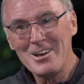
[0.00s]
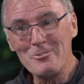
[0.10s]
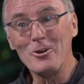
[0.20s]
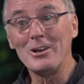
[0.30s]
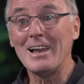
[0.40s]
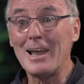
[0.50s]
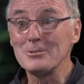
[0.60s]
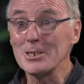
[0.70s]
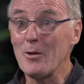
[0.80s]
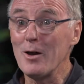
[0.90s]
weren't allowed
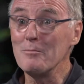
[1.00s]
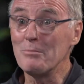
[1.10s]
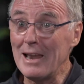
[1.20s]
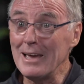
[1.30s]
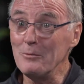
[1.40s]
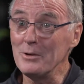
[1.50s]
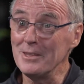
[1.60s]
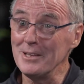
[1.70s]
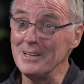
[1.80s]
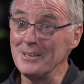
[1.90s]
to go out and play with
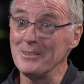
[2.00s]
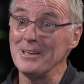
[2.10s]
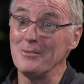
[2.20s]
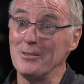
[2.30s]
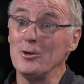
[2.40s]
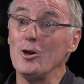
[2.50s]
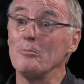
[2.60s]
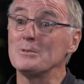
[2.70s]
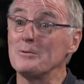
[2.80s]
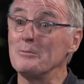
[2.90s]
the
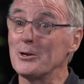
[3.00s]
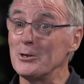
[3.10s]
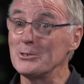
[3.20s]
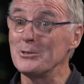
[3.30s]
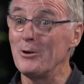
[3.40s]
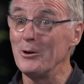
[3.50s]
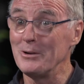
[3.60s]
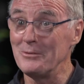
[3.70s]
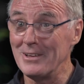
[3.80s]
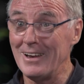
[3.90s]
yobs from across the road,
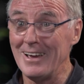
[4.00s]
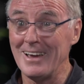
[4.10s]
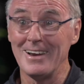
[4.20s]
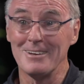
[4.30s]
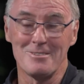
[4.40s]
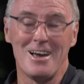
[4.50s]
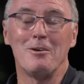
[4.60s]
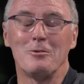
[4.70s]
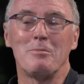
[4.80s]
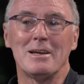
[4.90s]
if you like, and I
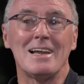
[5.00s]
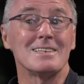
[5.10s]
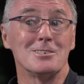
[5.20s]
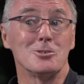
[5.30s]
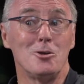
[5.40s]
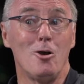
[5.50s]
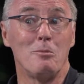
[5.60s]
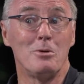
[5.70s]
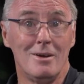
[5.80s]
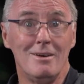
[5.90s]
would be classed as a yob.
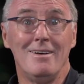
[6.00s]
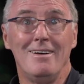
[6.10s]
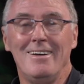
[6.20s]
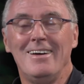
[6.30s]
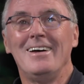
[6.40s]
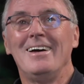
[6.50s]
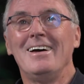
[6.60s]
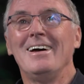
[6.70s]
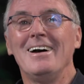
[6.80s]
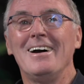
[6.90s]

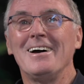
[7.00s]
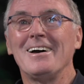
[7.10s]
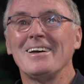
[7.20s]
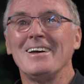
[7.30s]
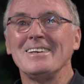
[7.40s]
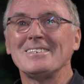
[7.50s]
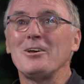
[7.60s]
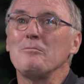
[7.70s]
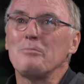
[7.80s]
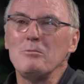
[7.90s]
But
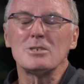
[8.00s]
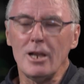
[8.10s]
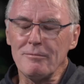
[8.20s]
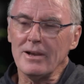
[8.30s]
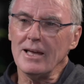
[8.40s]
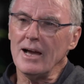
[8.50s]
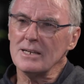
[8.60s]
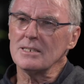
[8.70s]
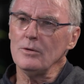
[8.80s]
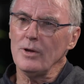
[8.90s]
it was lovely,
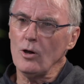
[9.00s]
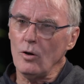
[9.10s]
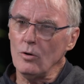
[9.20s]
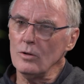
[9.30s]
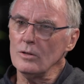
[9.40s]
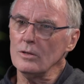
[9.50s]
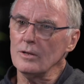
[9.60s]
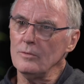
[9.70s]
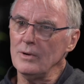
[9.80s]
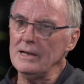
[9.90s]
actually.
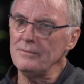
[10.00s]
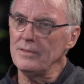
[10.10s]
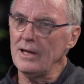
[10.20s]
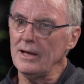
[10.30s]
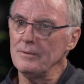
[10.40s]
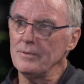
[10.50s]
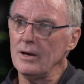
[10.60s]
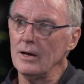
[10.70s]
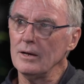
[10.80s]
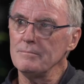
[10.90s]
We lived there.
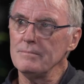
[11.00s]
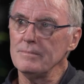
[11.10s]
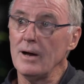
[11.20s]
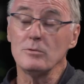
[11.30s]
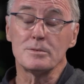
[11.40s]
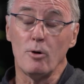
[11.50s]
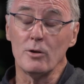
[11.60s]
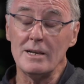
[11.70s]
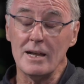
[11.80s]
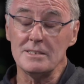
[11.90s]
I was born
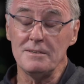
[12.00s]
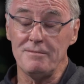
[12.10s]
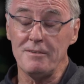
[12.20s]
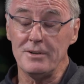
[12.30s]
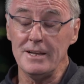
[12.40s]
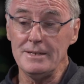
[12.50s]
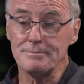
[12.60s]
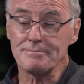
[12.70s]
in 1950.